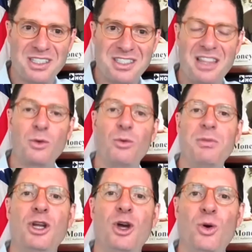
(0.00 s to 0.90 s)
Instead, they will
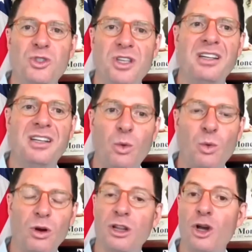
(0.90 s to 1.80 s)
nodes on a
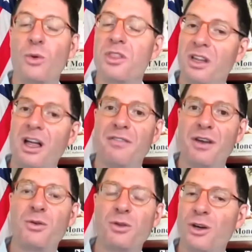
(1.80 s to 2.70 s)
network along with a lot of
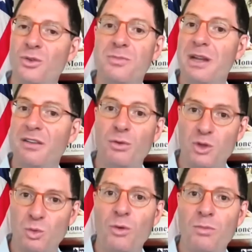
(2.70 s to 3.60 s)
other nodes, many of
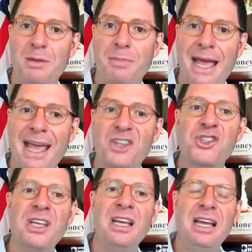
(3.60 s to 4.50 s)
which won't be
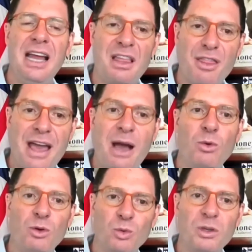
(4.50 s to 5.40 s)
banks. And that
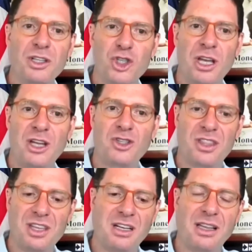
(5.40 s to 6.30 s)
will really change, I
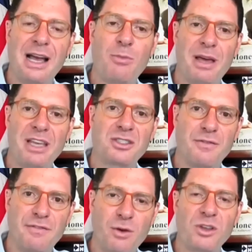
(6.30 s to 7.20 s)
think, and allow banks to
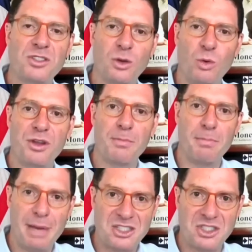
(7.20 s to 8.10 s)
focus on what they're
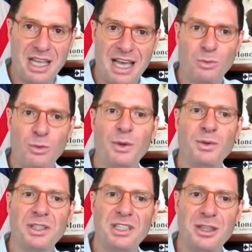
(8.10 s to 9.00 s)
best at and what we
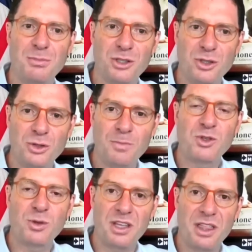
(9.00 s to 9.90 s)
really need them to do.
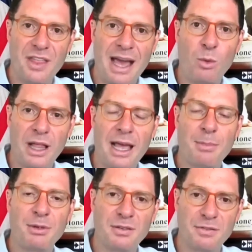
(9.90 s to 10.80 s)
So I think that will
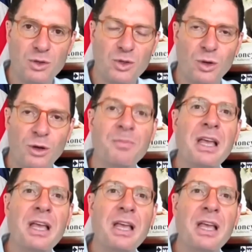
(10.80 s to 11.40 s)
happen for sure.